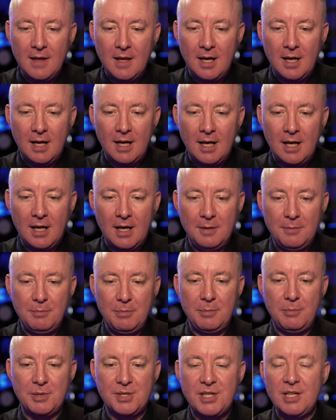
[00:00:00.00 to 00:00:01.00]
uh,
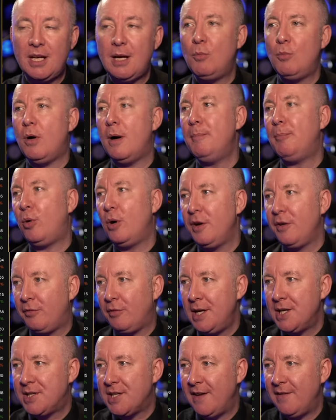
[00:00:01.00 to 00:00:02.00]
but we're still at
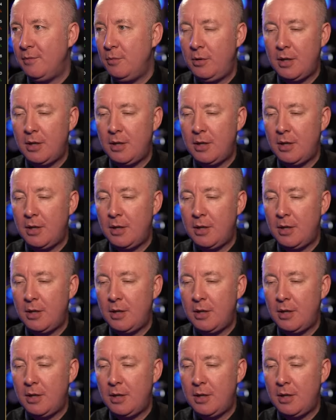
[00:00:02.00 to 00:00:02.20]
1.37.